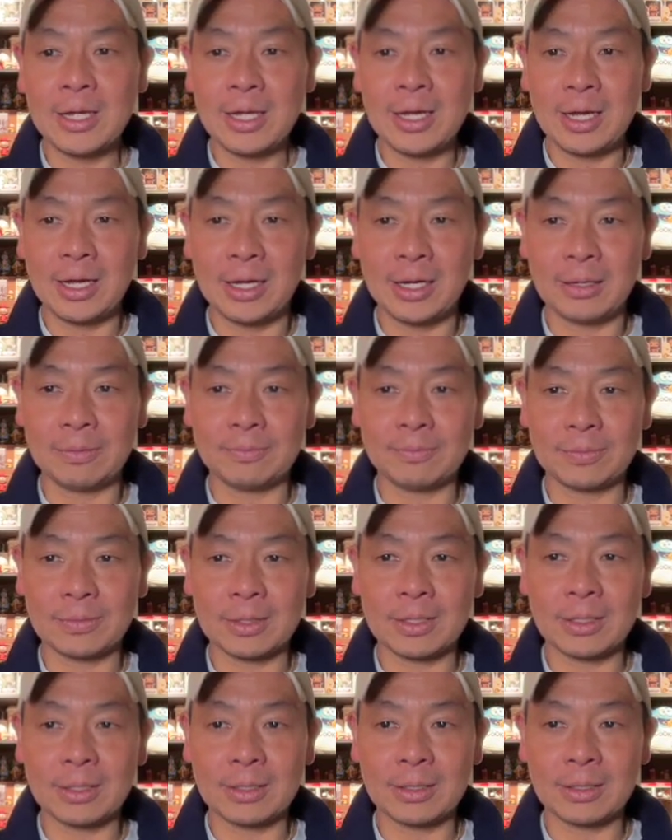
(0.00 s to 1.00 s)

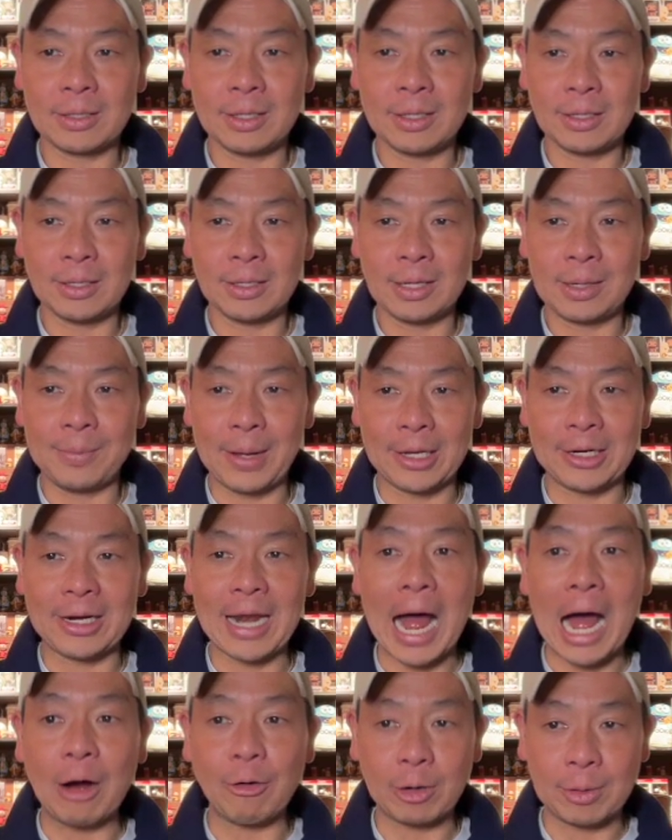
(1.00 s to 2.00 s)
about an
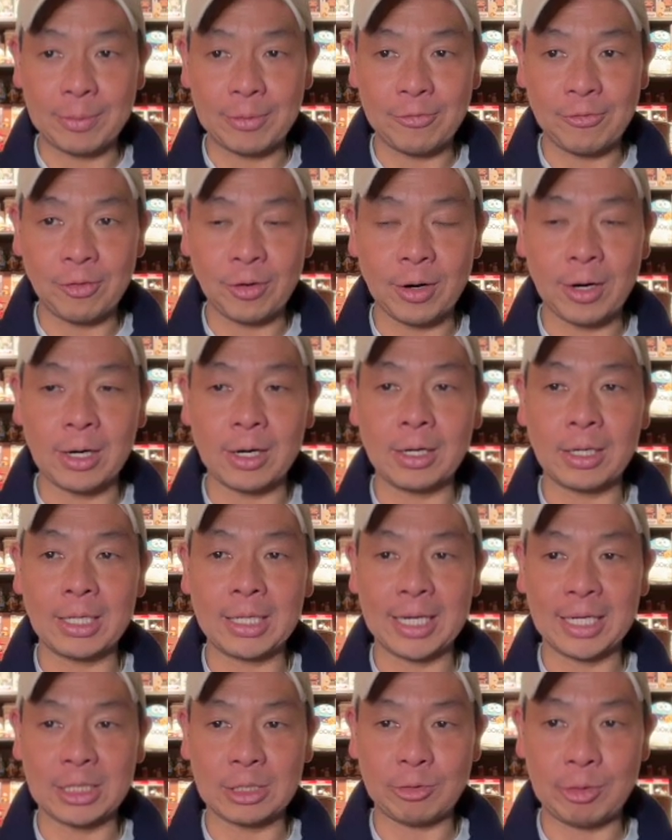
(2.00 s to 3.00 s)
hour before
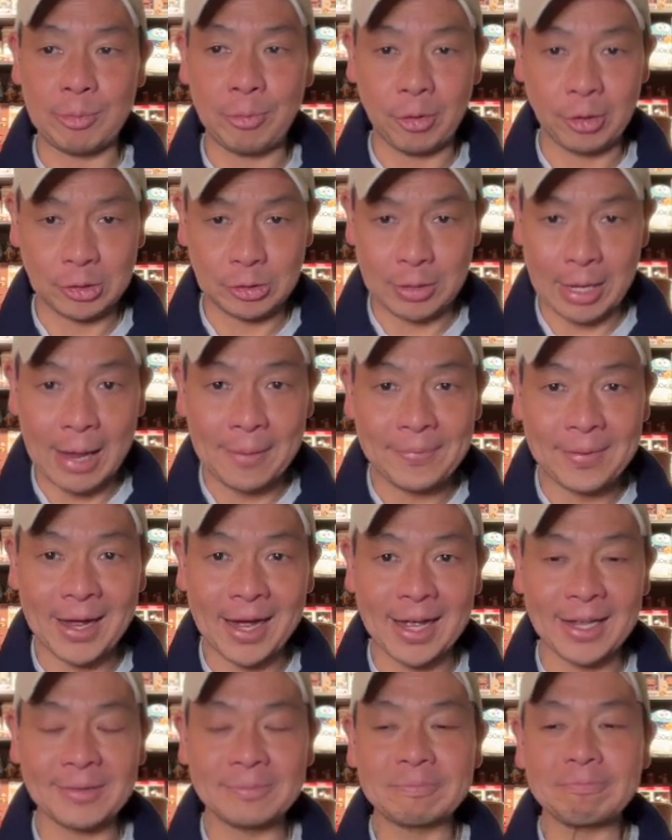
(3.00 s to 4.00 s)
he had to report to
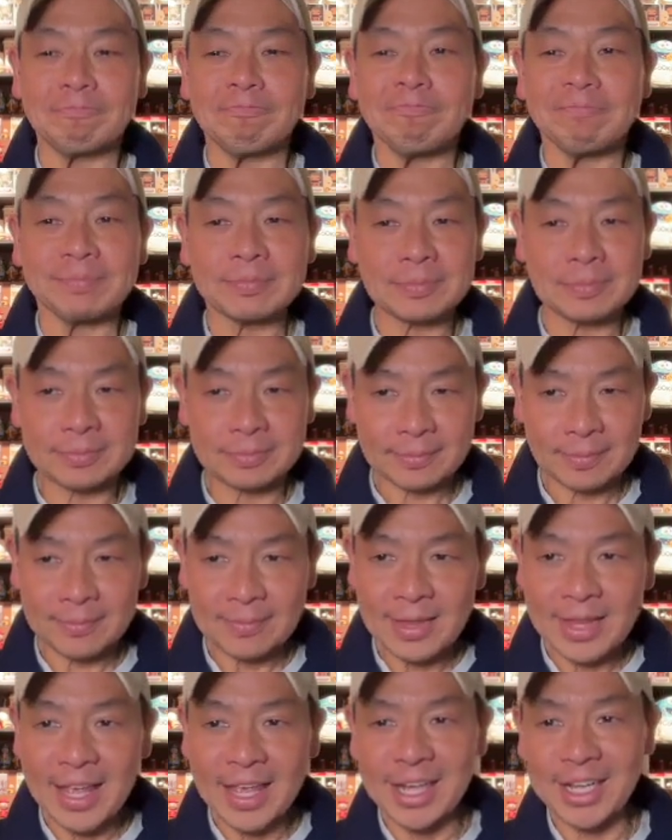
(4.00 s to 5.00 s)
Epcot.
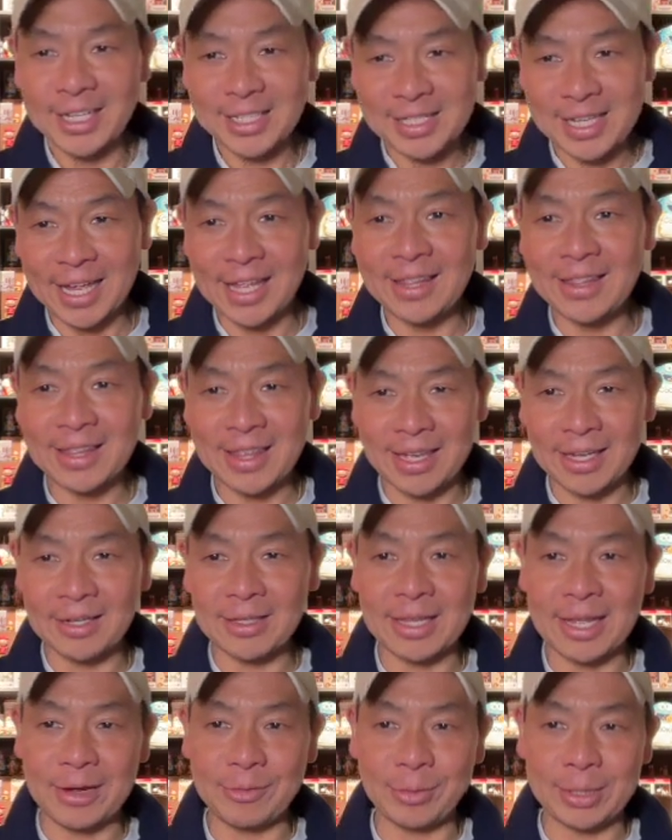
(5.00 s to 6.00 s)
It is
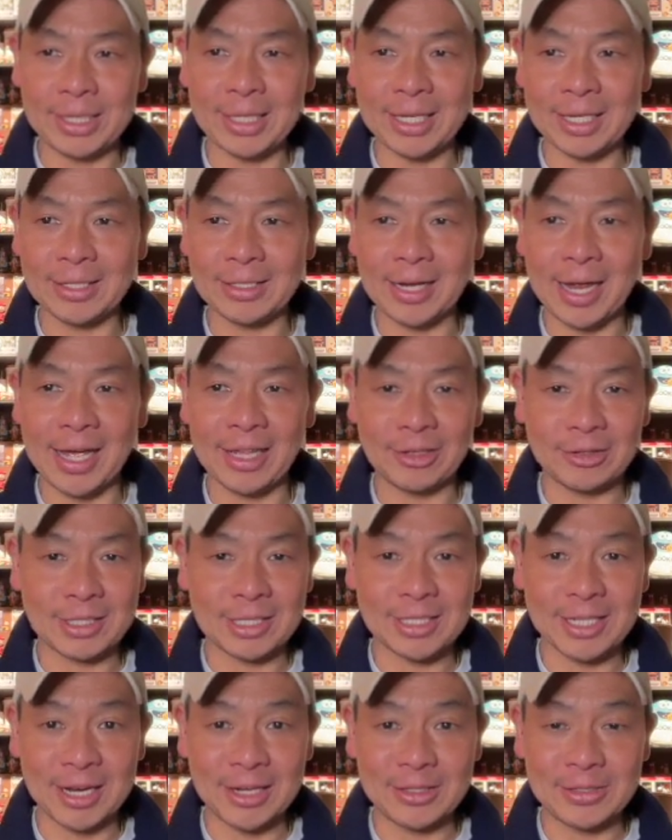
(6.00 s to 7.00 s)
then that we can either
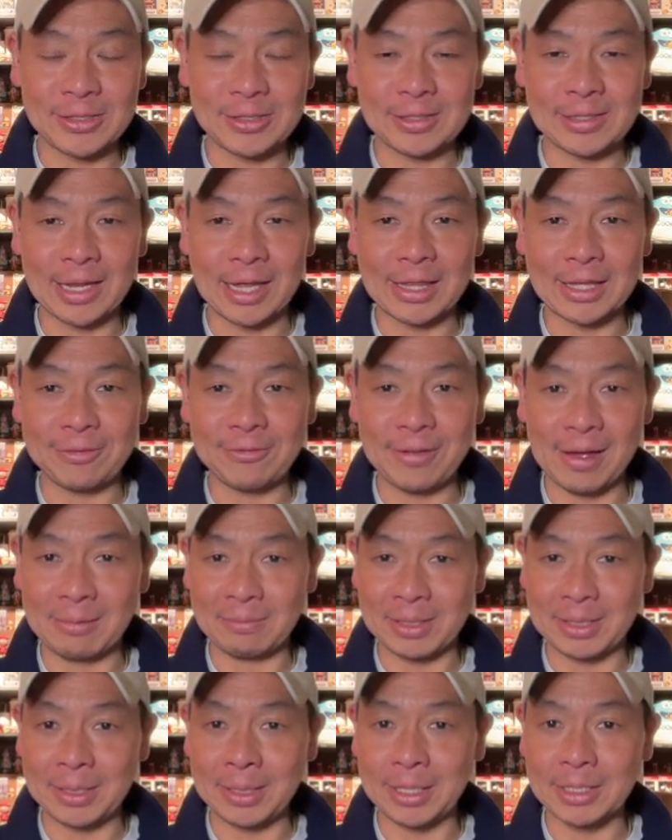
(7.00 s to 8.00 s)
decide to let the
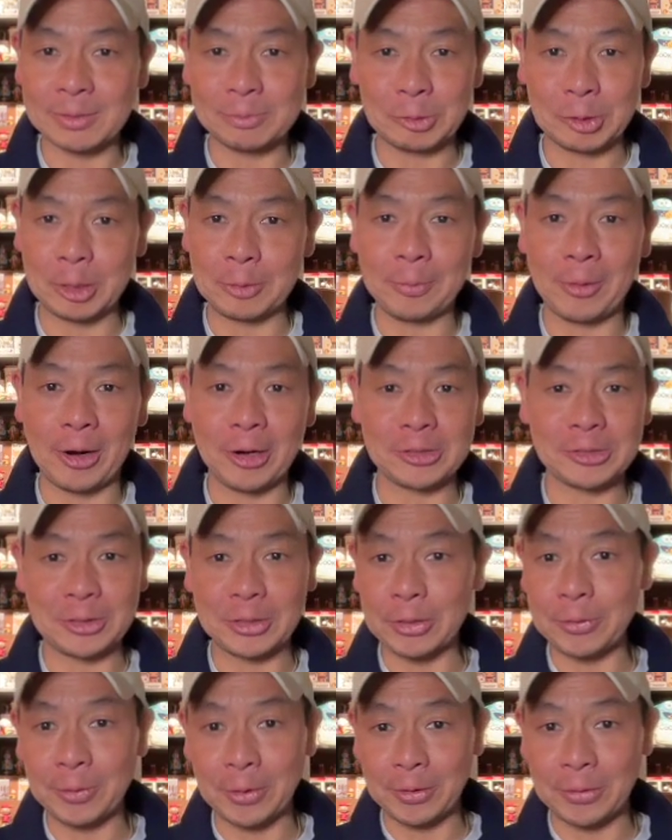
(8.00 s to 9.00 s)
family explore the parks
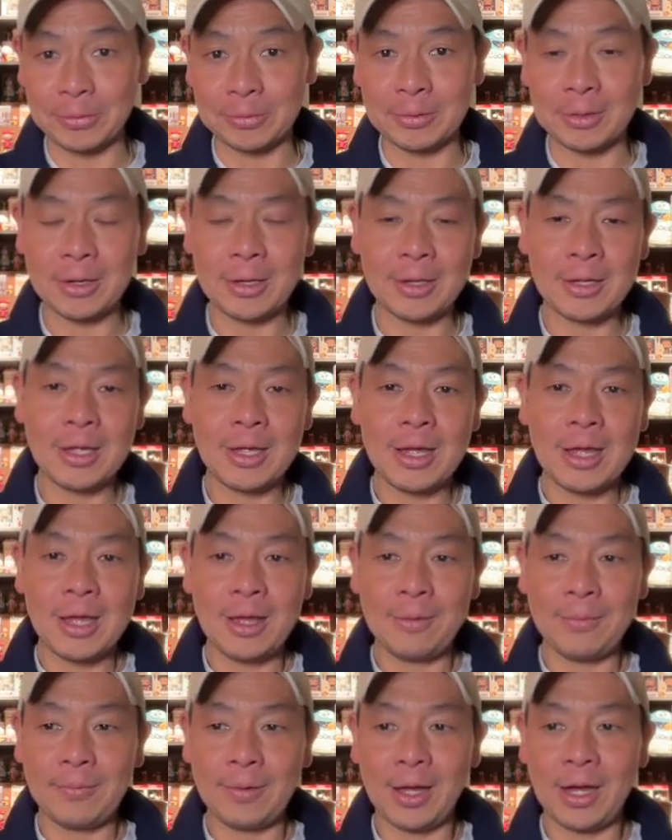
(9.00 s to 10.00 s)
on their own
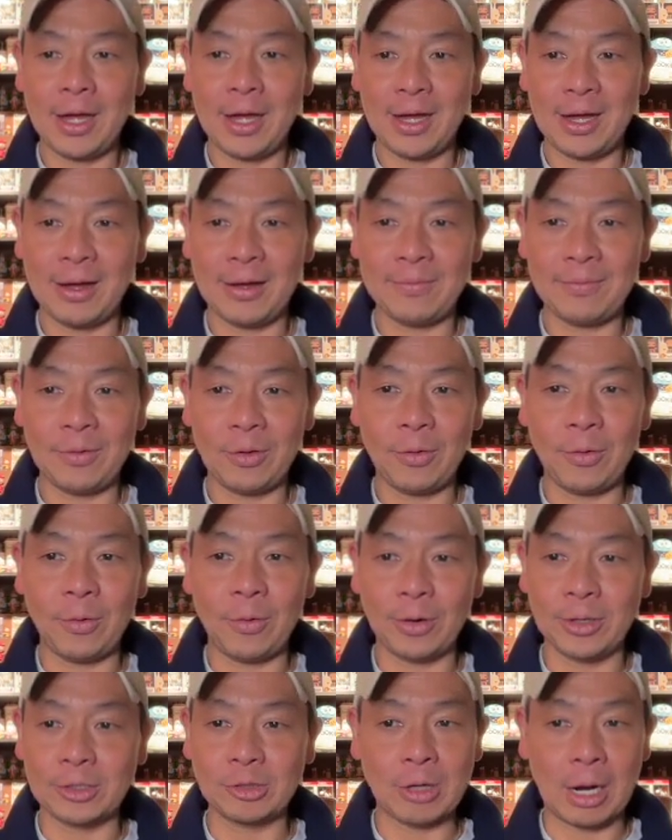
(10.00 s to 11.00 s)

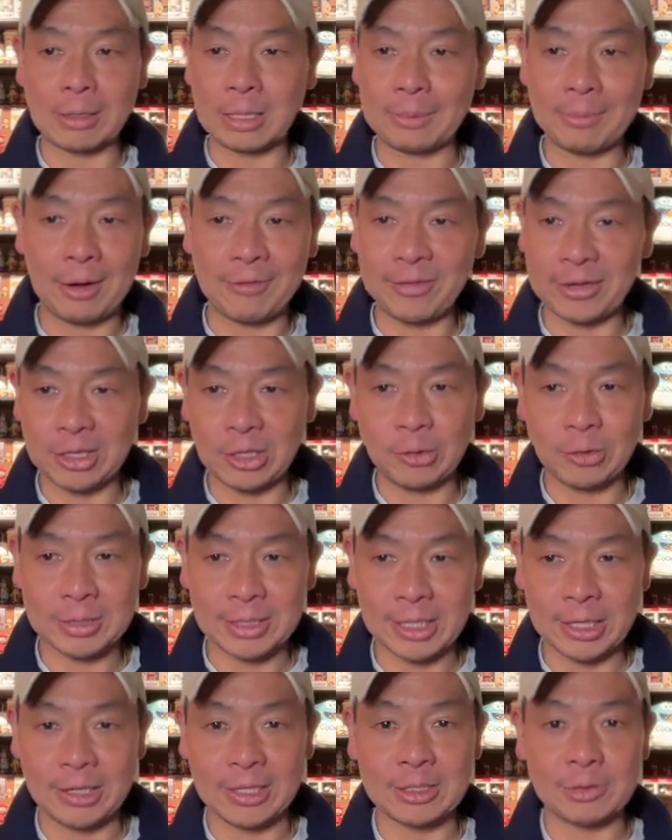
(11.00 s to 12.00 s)
or drop them off at the
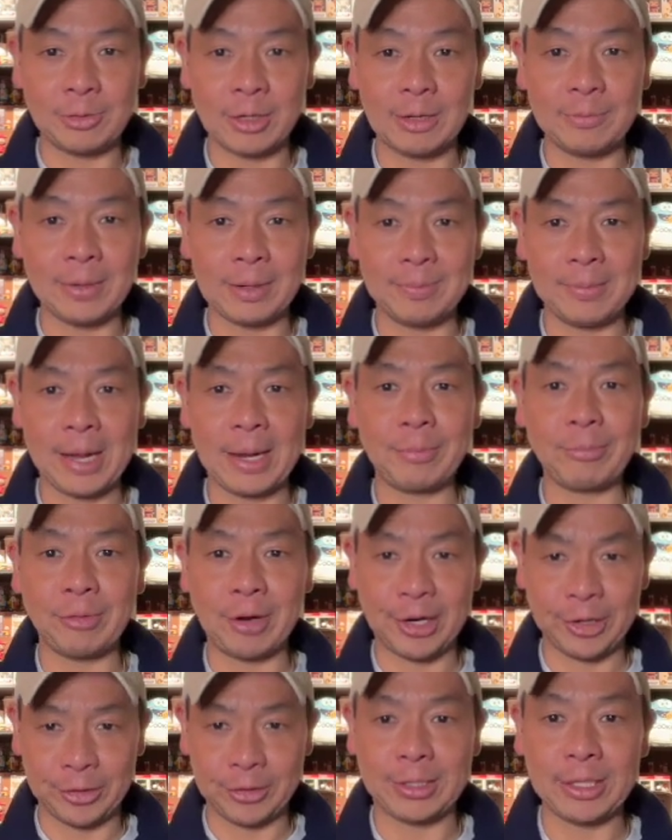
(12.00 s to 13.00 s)
hotel as well, but my
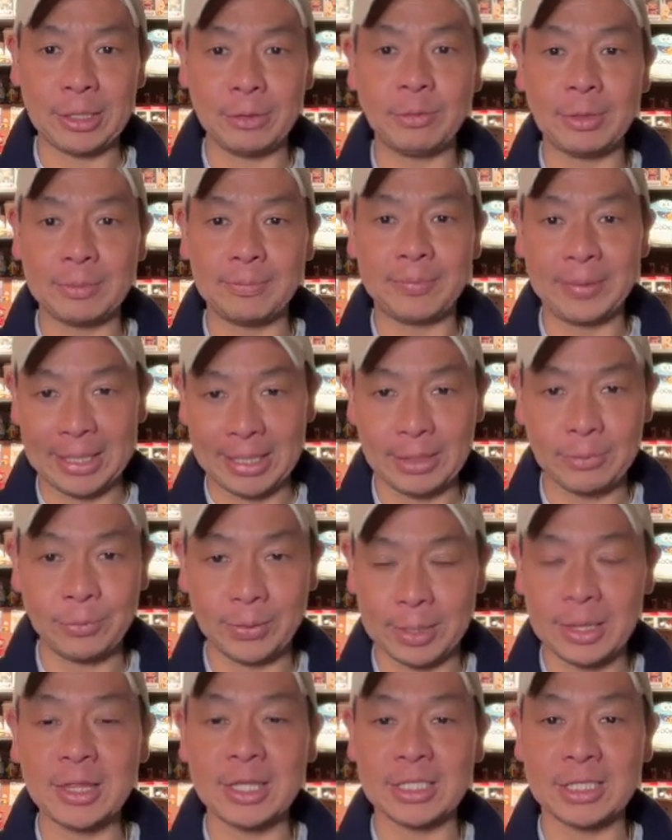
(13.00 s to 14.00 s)
priority would be
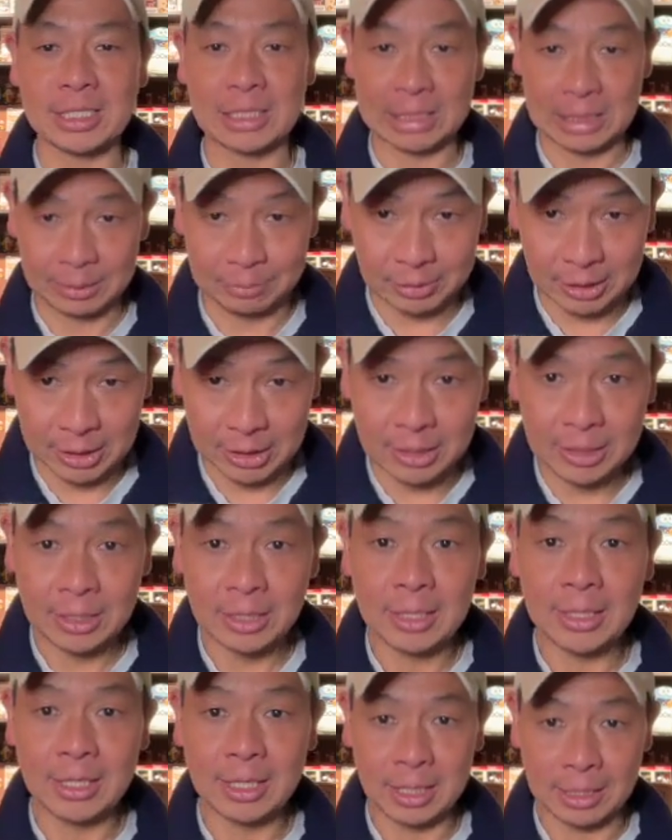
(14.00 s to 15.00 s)
with the celebrity,
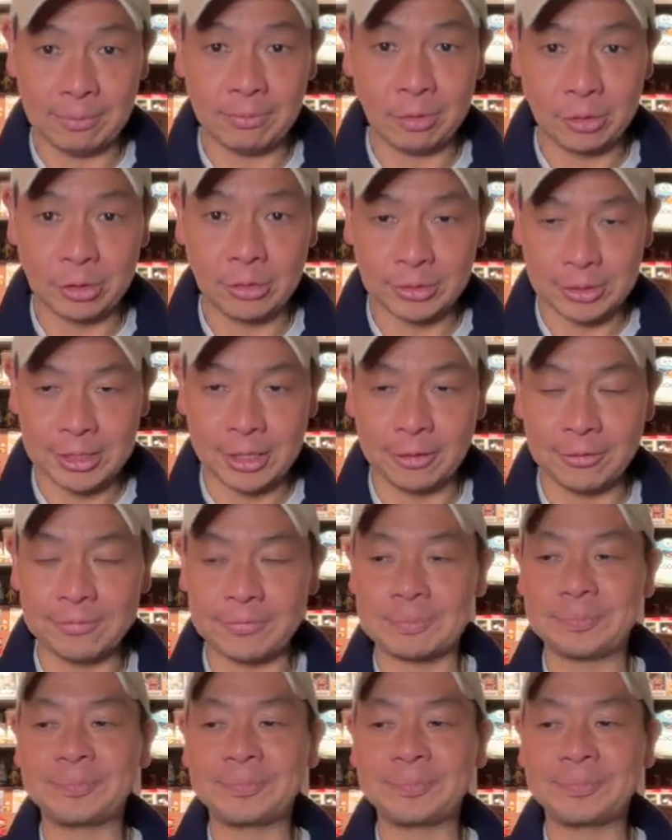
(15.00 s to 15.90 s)
him or herself.